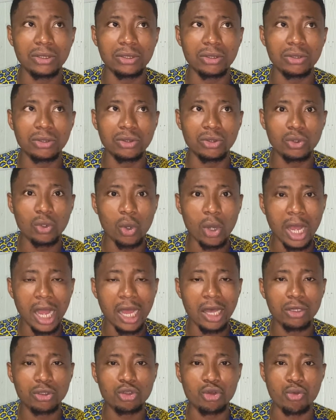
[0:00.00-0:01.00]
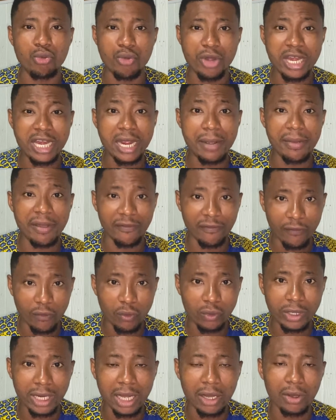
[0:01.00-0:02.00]
know how to rename a
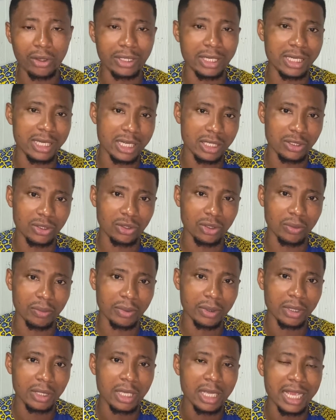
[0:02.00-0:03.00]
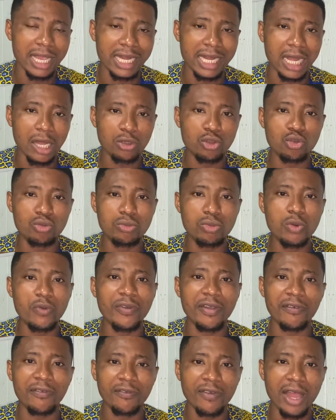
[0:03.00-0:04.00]
folder on the desktop, and how to move a
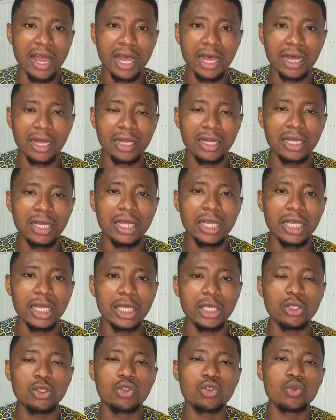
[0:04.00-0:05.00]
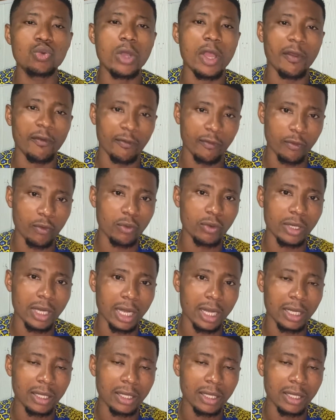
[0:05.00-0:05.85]
file into a folder.